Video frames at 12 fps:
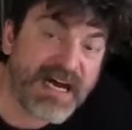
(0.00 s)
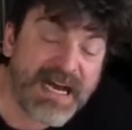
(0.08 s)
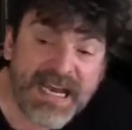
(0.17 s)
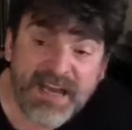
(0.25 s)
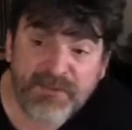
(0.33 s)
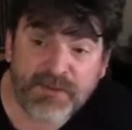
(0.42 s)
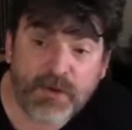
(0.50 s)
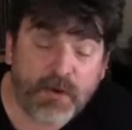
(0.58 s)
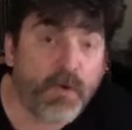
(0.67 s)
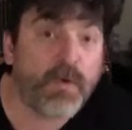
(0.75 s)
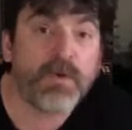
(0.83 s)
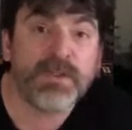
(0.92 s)
I have an
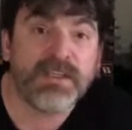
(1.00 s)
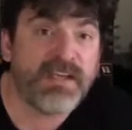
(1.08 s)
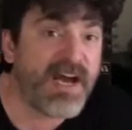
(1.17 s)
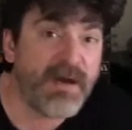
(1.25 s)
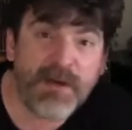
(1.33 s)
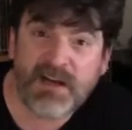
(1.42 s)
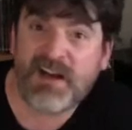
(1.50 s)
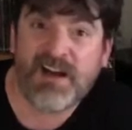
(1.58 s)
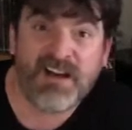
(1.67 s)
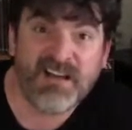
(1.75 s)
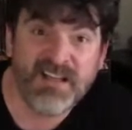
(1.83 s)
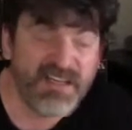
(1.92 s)
old
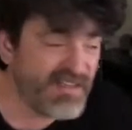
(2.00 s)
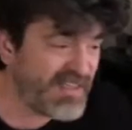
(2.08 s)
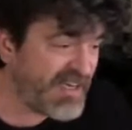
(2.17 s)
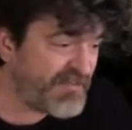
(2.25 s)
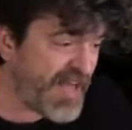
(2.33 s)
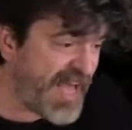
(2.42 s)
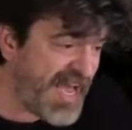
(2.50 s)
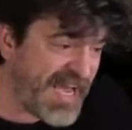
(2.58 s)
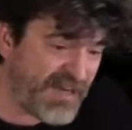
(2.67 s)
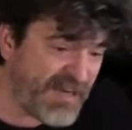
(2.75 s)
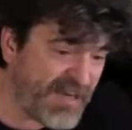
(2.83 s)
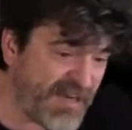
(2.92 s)
Yamaha that I've
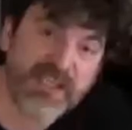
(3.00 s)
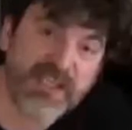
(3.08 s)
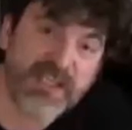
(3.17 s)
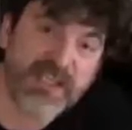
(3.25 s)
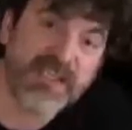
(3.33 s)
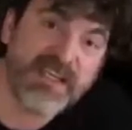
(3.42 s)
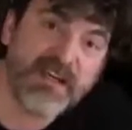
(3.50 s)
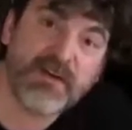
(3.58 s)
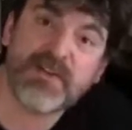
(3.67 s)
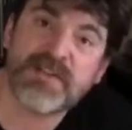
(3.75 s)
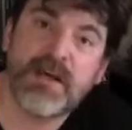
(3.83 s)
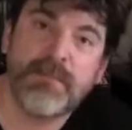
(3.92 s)
had for 30
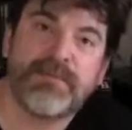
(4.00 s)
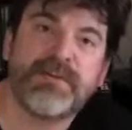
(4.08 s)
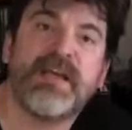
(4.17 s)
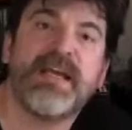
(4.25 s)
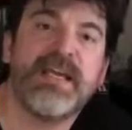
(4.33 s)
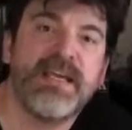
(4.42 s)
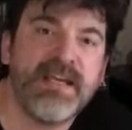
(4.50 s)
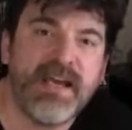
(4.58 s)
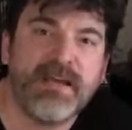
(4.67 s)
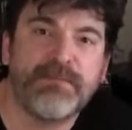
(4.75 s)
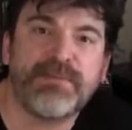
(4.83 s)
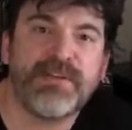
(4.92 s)
years, playing
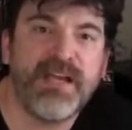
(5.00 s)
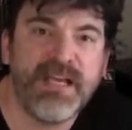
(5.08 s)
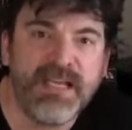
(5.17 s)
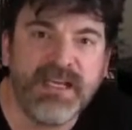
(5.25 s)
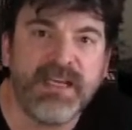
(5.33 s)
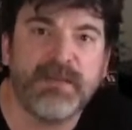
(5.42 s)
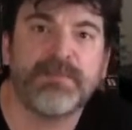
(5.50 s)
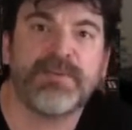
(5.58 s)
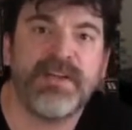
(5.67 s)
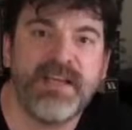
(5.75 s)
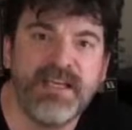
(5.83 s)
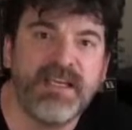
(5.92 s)
and playing and
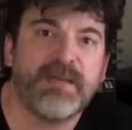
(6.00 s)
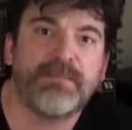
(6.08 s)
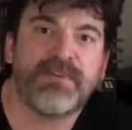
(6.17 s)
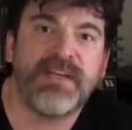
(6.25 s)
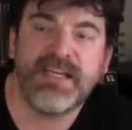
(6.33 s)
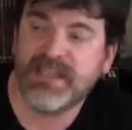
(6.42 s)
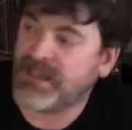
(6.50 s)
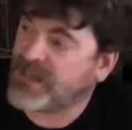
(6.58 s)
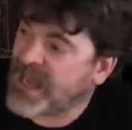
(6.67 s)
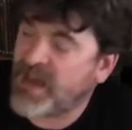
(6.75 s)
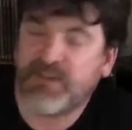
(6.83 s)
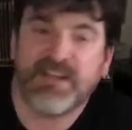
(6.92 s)
playing and playing it and
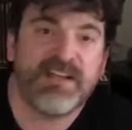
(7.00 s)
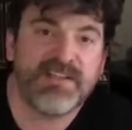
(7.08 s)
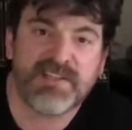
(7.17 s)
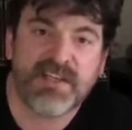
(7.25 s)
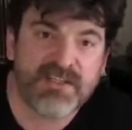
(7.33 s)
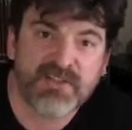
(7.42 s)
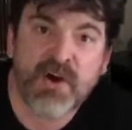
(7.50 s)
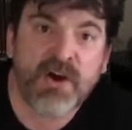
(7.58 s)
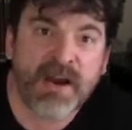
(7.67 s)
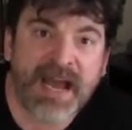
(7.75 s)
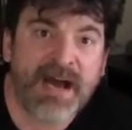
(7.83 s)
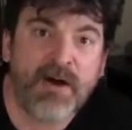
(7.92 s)
having it as the
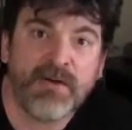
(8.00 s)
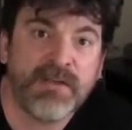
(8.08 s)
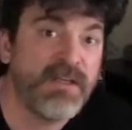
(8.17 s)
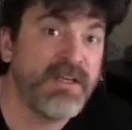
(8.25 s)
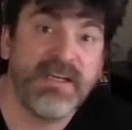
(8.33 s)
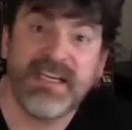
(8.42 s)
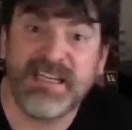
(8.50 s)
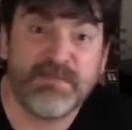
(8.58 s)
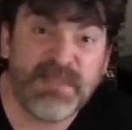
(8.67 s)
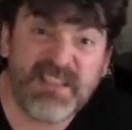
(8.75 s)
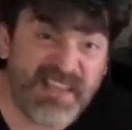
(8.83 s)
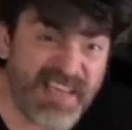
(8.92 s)
guitar out. It
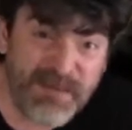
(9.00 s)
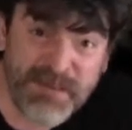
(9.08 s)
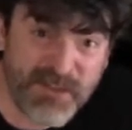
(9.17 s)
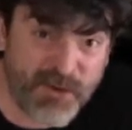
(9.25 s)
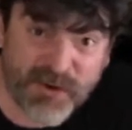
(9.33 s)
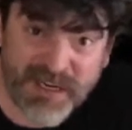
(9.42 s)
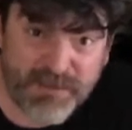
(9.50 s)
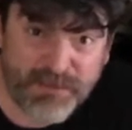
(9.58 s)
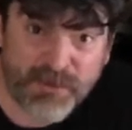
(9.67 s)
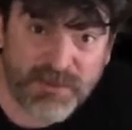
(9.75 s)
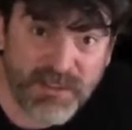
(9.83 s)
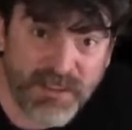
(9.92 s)
became
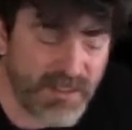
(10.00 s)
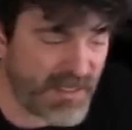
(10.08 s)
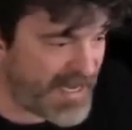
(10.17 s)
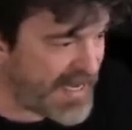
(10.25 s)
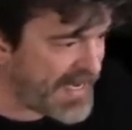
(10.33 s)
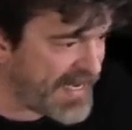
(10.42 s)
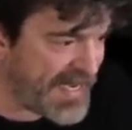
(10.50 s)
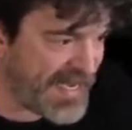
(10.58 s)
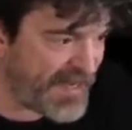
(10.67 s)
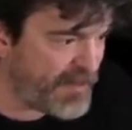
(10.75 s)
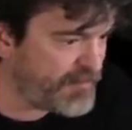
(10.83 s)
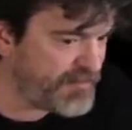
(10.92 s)
incredible. I
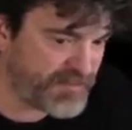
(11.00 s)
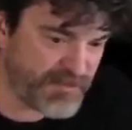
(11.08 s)
have